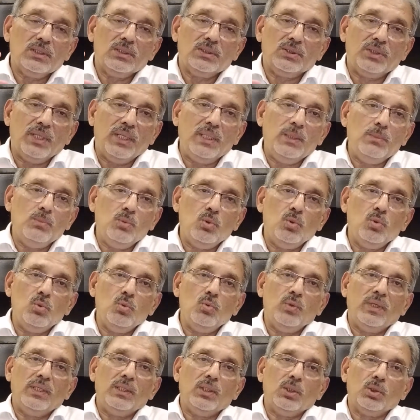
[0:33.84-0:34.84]
team
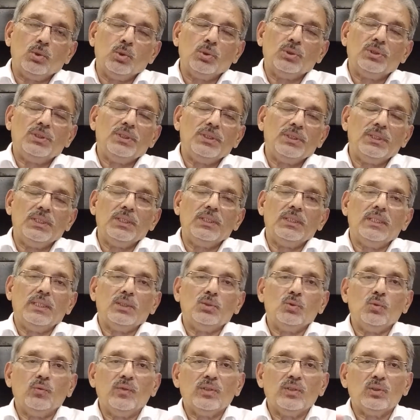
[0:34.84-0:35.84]
who are negotiating and
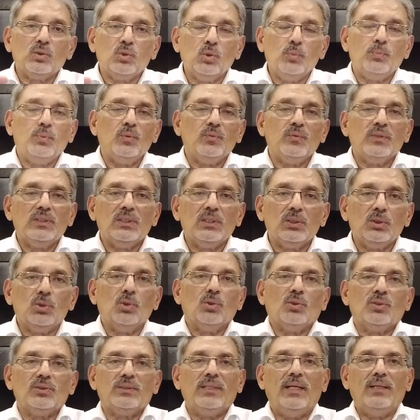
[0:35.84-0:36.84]
you are supervising
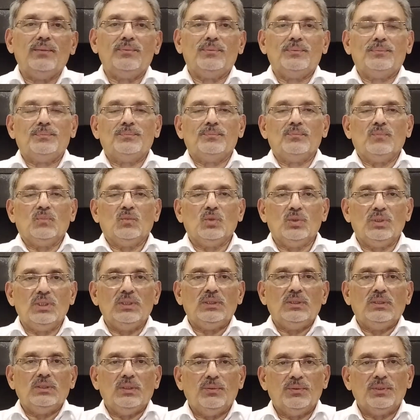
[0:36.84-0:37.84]
yourself. So
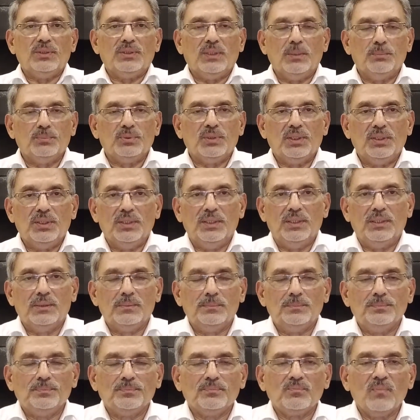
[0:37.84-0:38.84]
this is our assumption here.
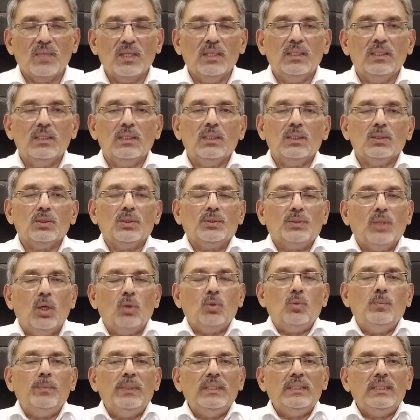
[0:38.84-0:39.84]
The
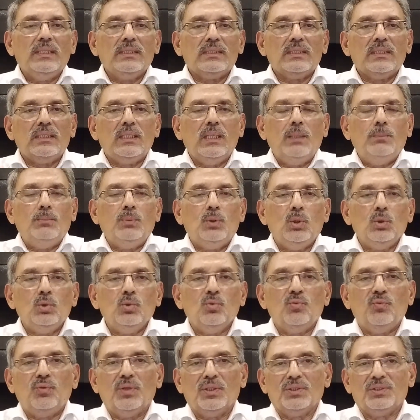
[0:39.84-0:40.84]
document has come to you
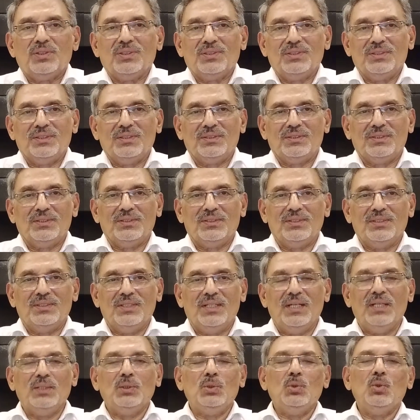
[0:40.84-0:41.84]
for signature
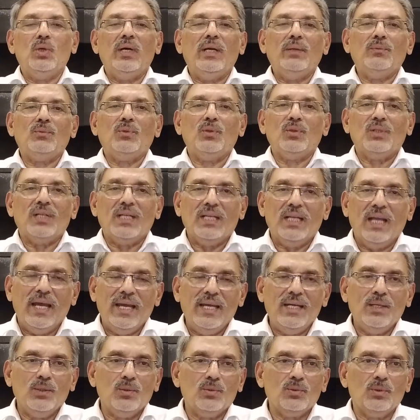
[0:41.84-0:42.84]
and you have to
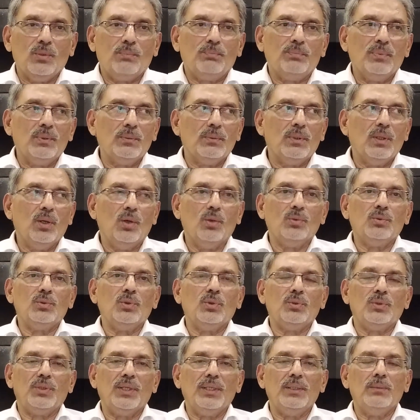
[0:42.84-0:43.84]
rely on
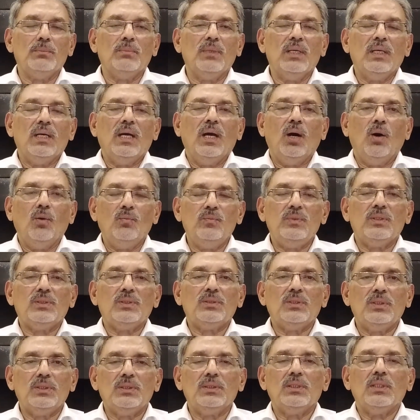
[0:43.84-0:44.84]
your team.
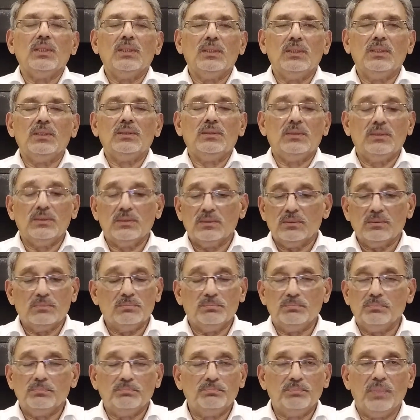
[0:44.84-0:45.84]
Obviously, this is
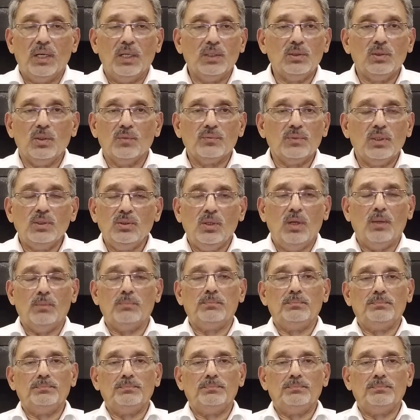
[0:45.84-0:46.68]
part of the job.